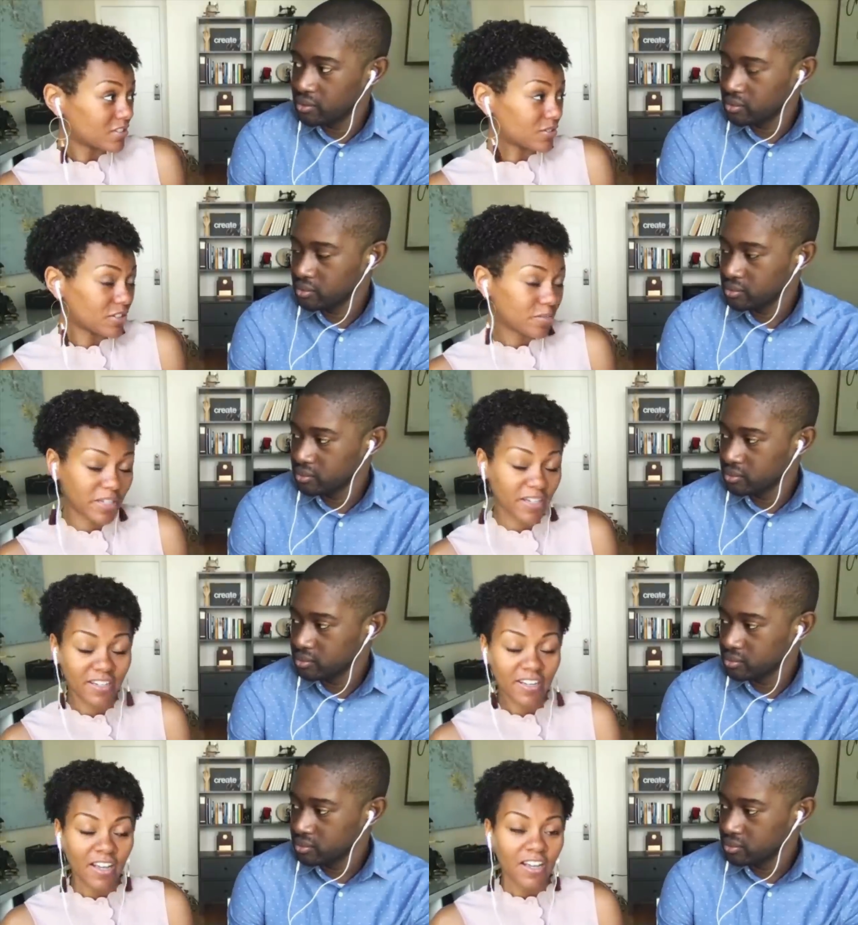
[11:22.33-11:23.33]
Speaker 1: to speak.
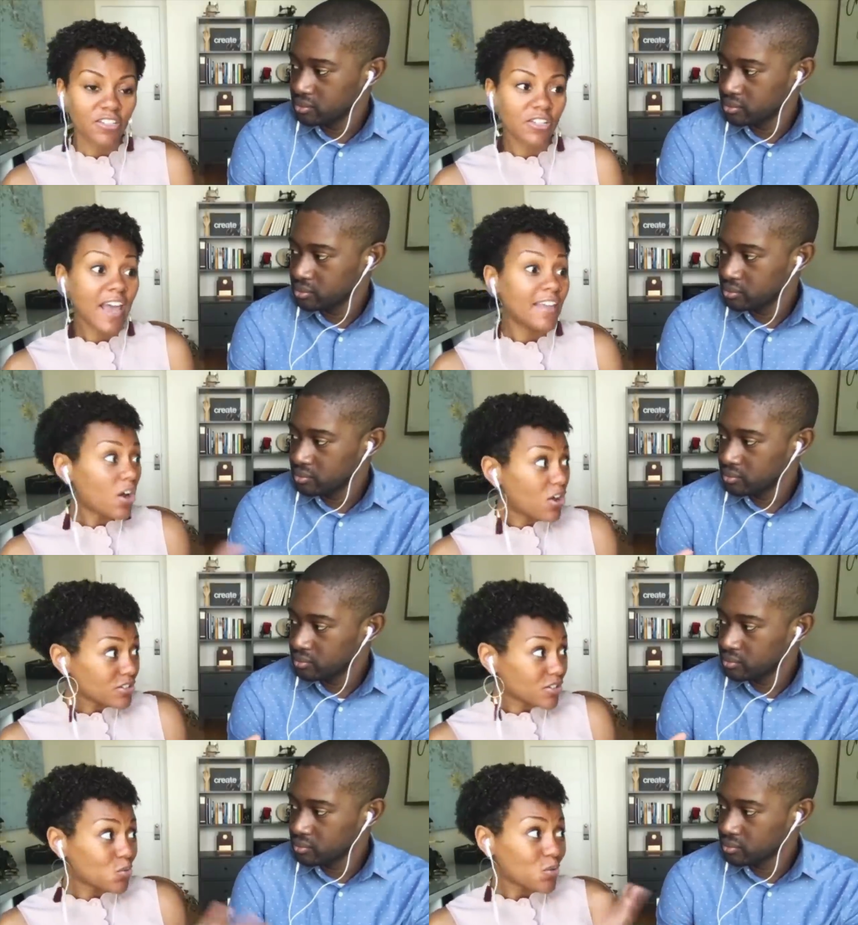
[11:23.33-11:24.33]
So, and
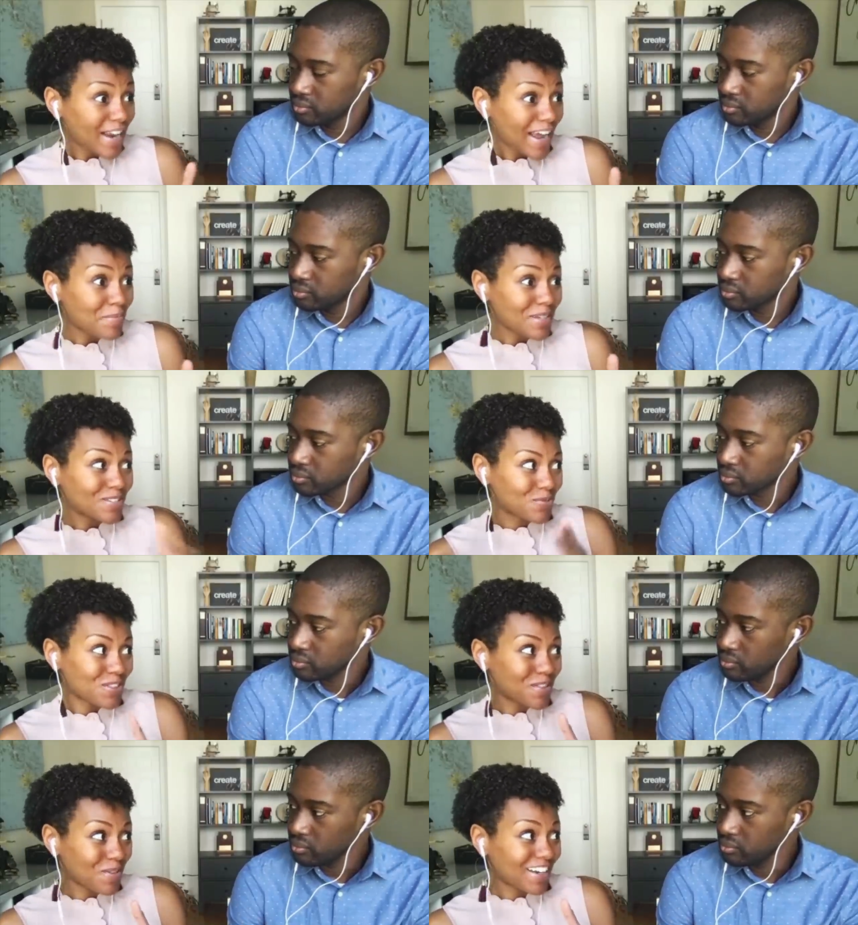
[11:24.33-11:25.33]
also, what happens with the
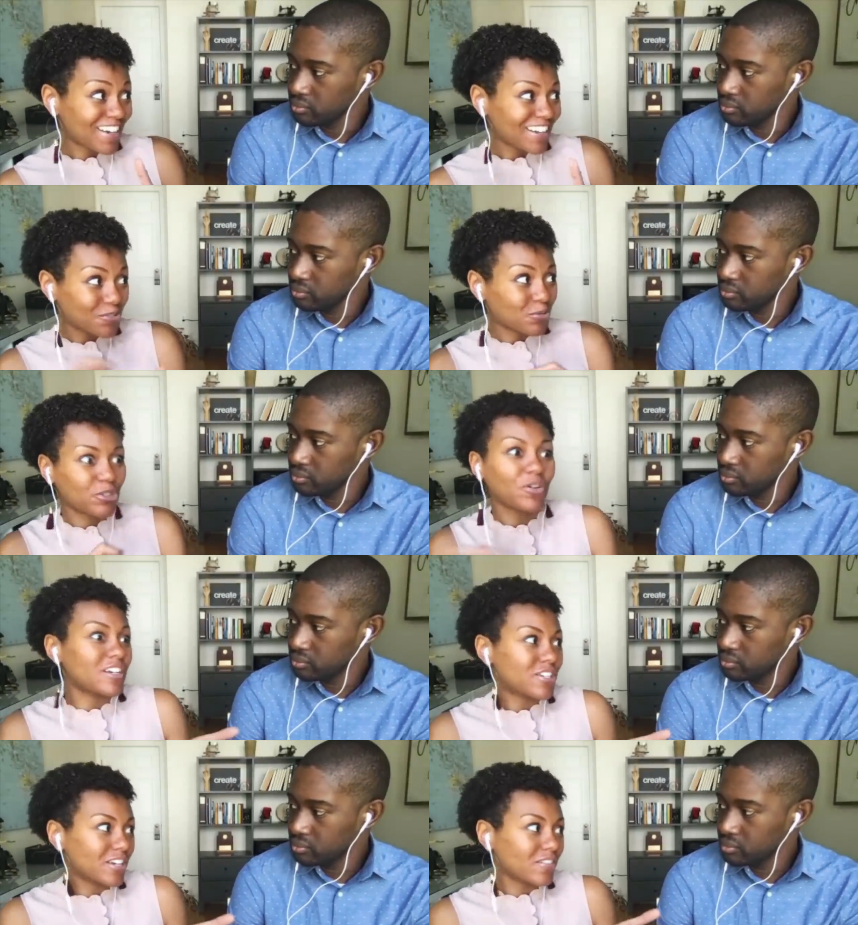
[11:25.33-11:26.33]
money? You, you write a
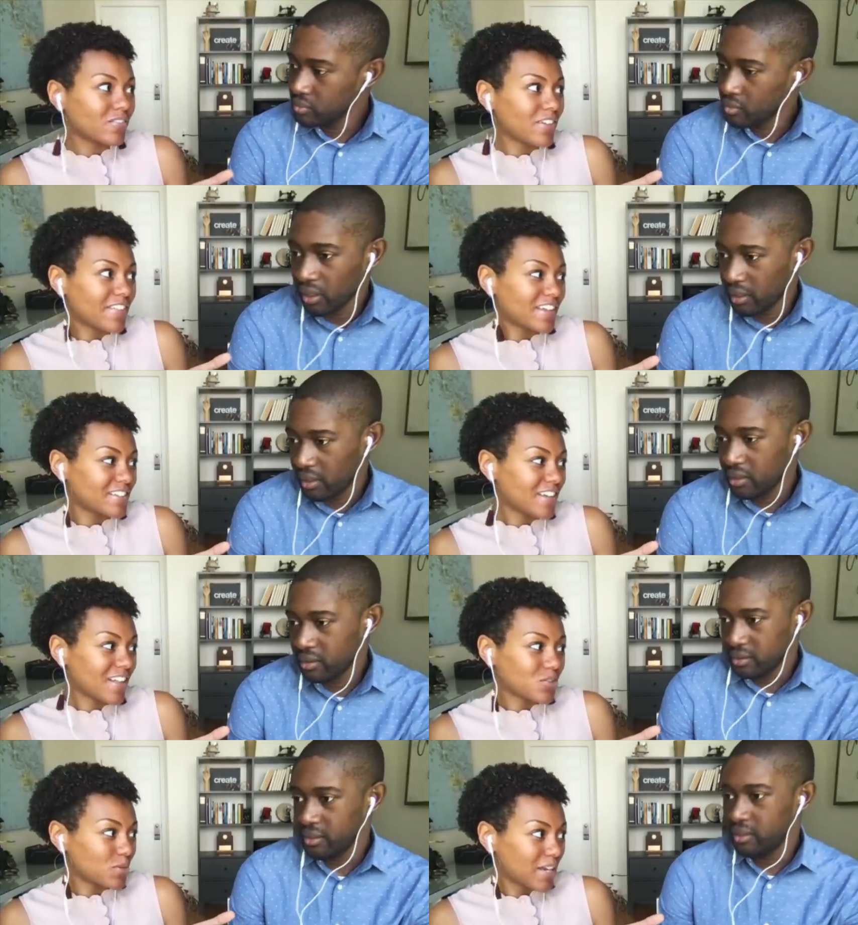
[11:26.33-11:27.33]
check for
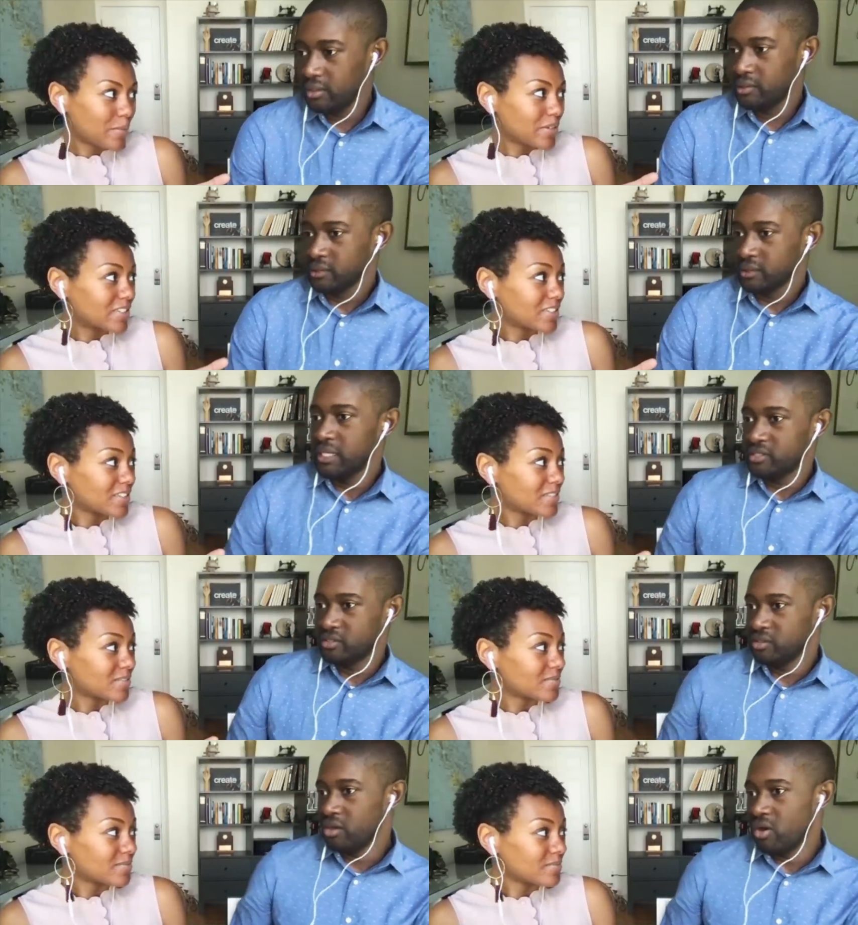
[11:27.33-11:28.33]
$5,000, what happens? It's
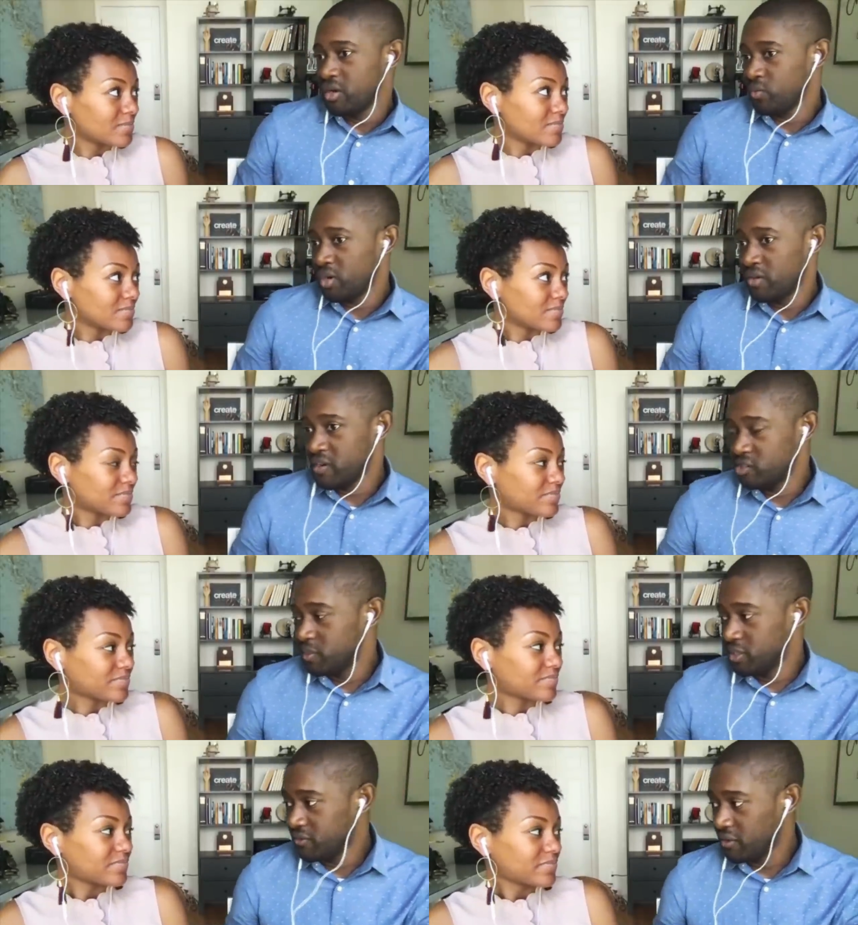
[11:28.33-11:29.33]
gone
Speaker 2: in whatever I spent
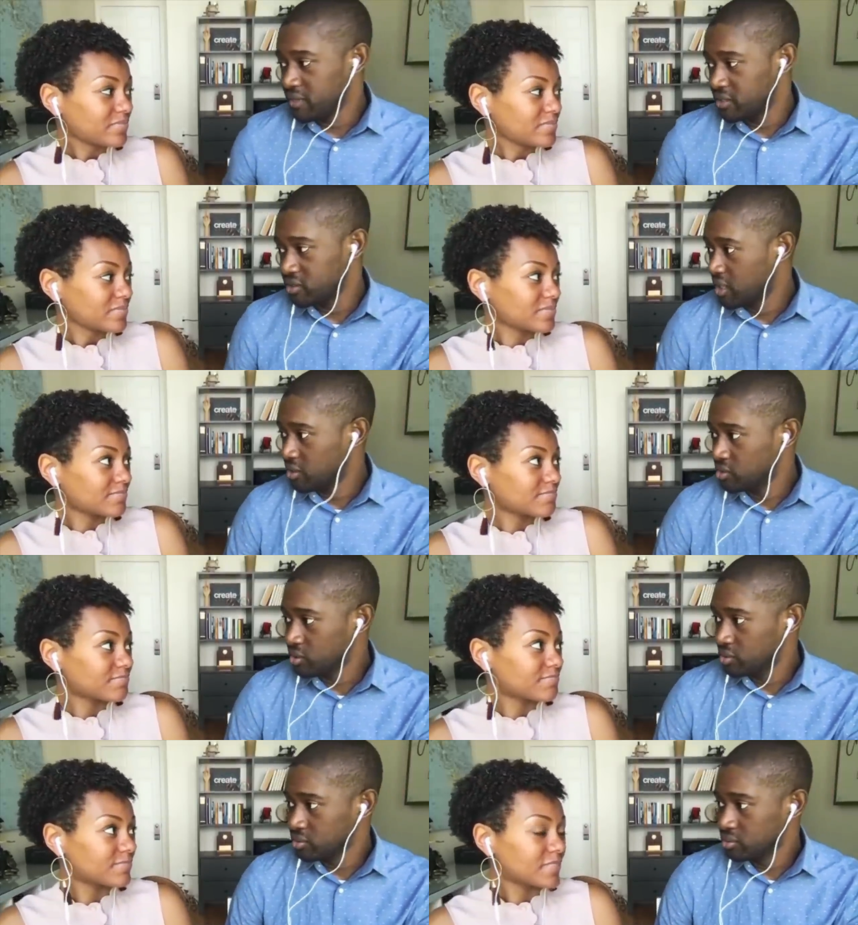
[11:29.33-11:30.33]
the $5,000 on.
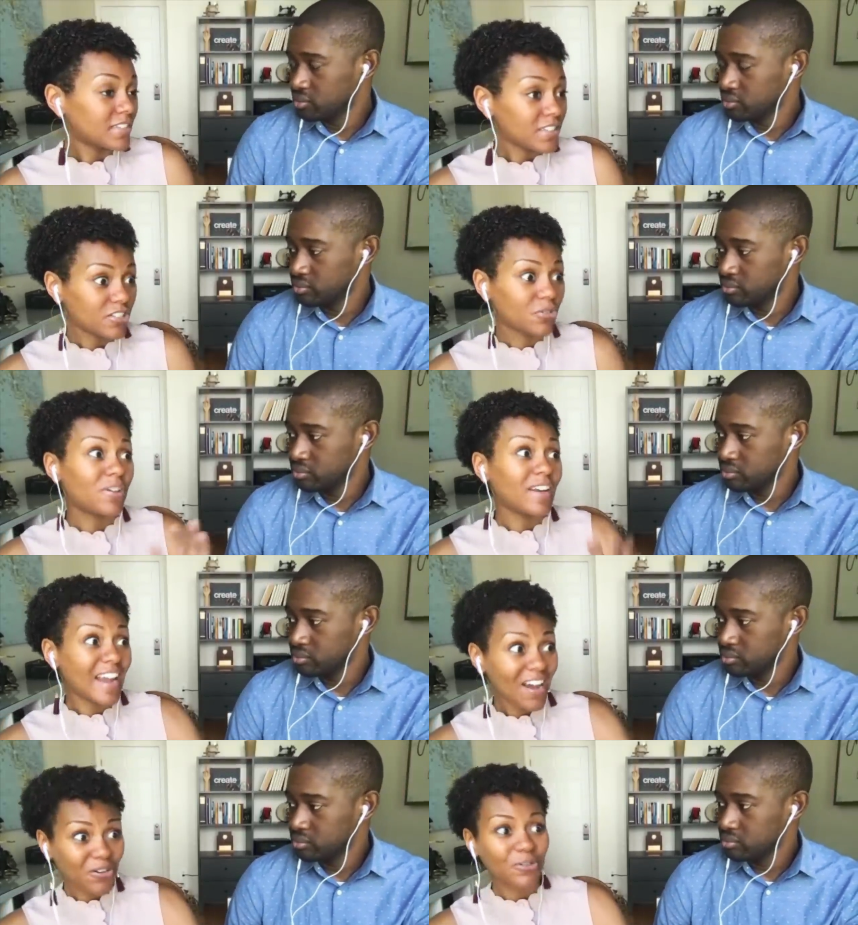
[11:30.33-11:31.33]
Speaker 1: So
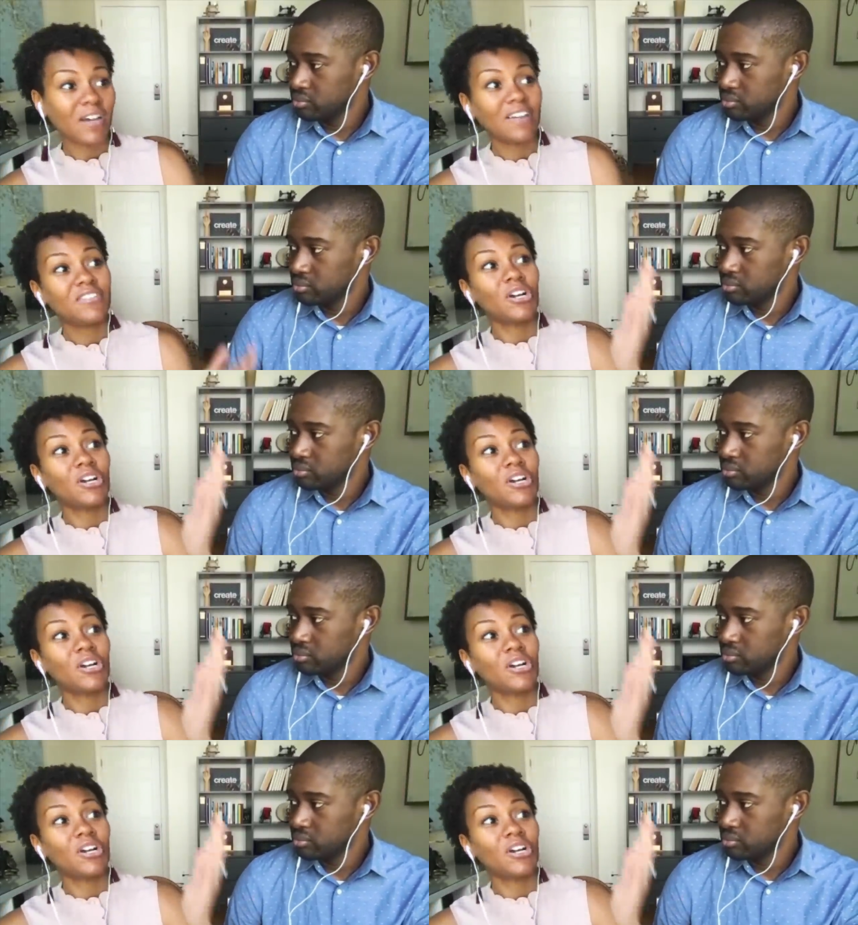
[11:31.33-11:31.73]
now you have to